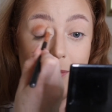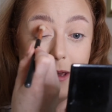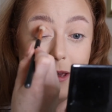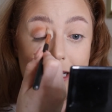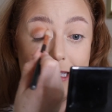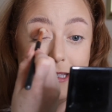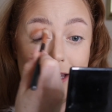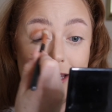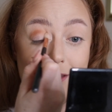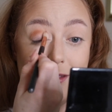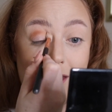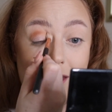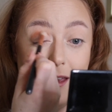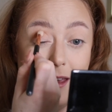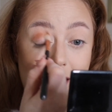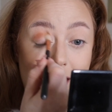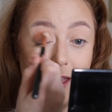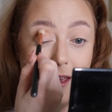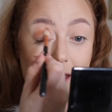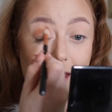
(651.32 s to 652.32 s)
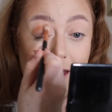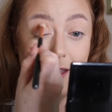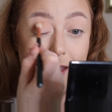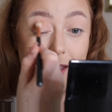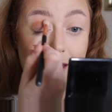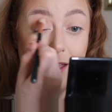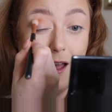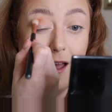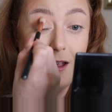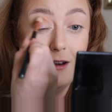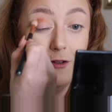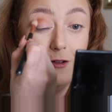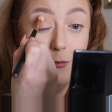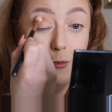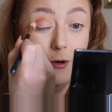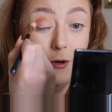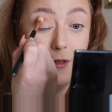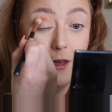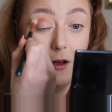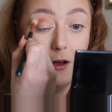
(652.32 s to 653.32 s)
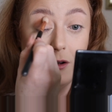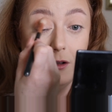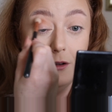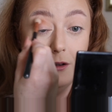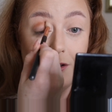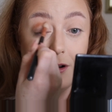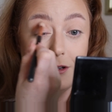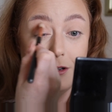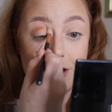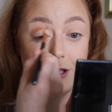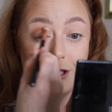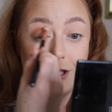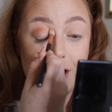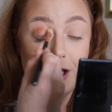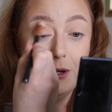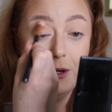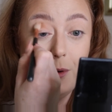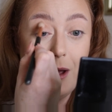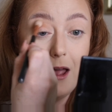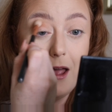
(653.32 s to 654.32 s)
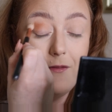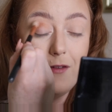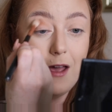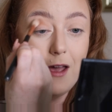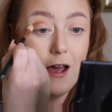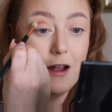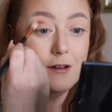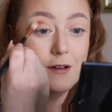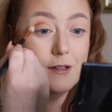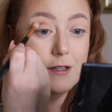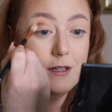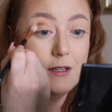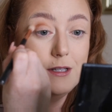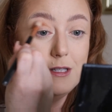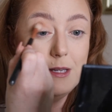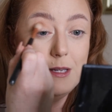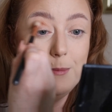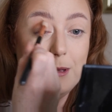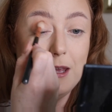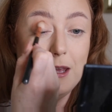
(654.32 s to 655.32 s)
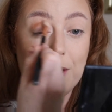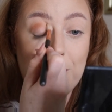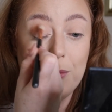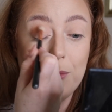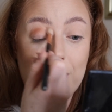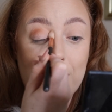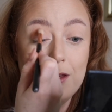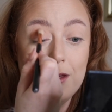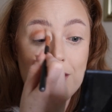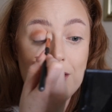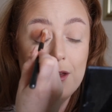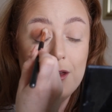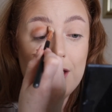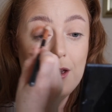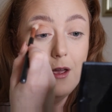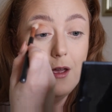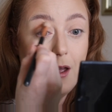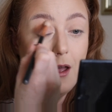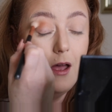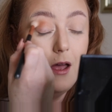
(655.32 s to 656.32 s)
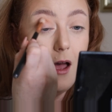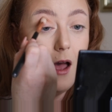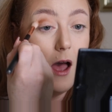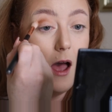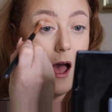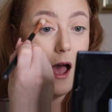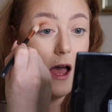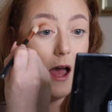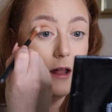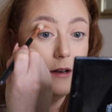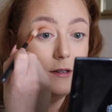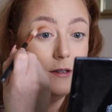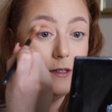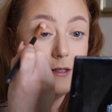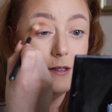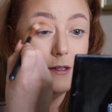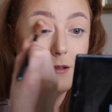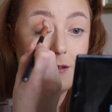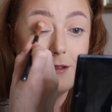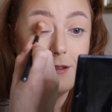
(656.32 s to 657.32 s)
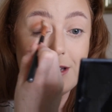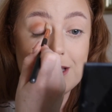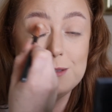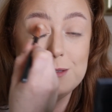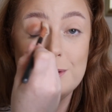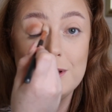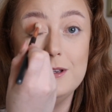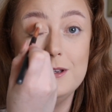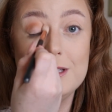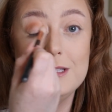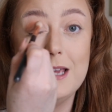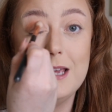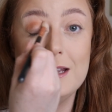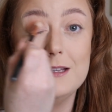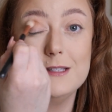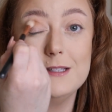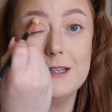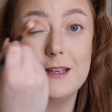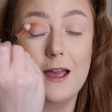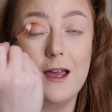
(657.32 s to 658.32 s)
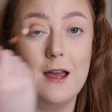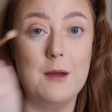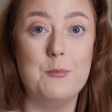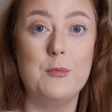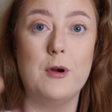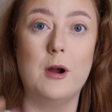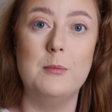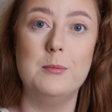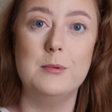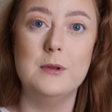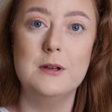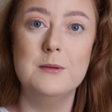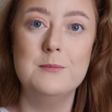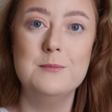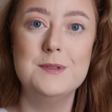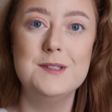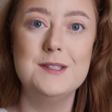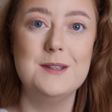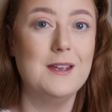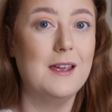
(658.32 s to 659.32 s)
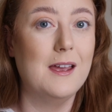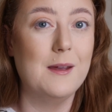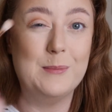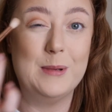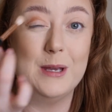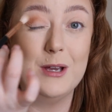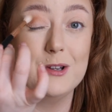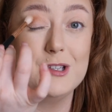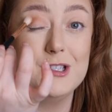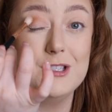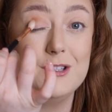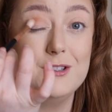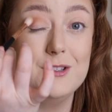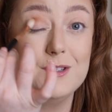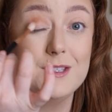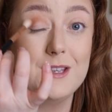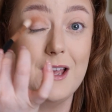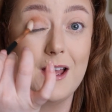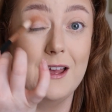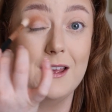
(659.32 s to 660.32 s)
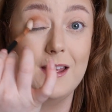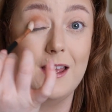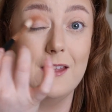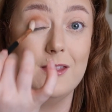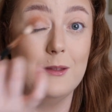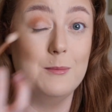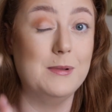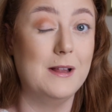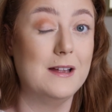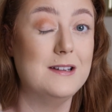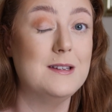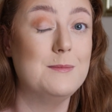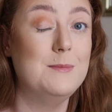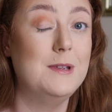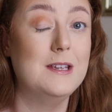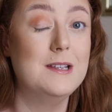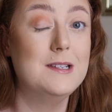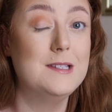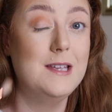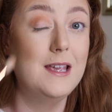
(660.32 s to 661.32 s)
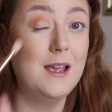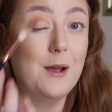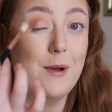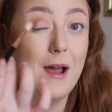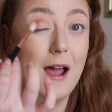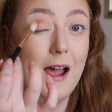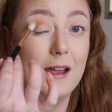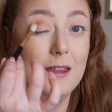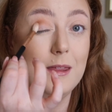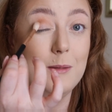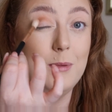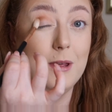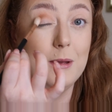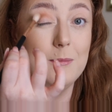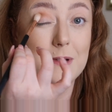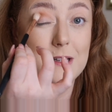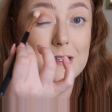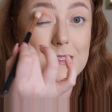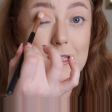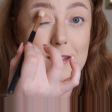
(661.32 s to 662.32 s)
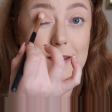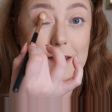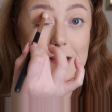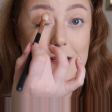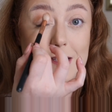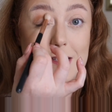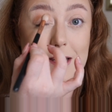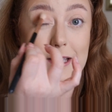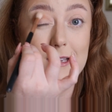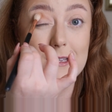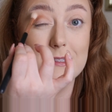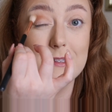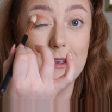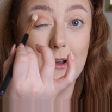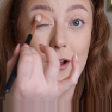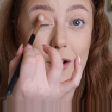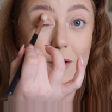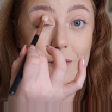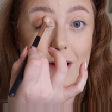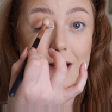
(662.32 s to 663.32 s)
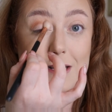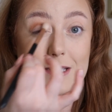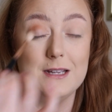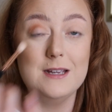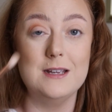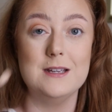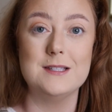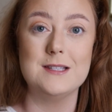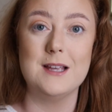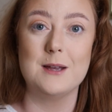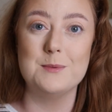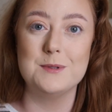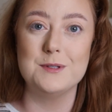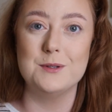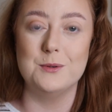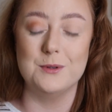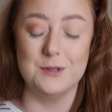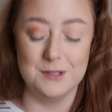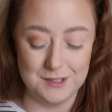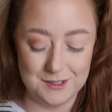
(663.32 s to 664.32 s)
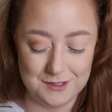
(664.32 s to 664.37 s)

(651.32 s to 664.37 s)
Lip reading: is that they kind of put their colour on too heavy-handed to begin with. And that's when you tend to get problems because you just can't get the blend. I mean, you see how highly pigmented this is already. It's absolutely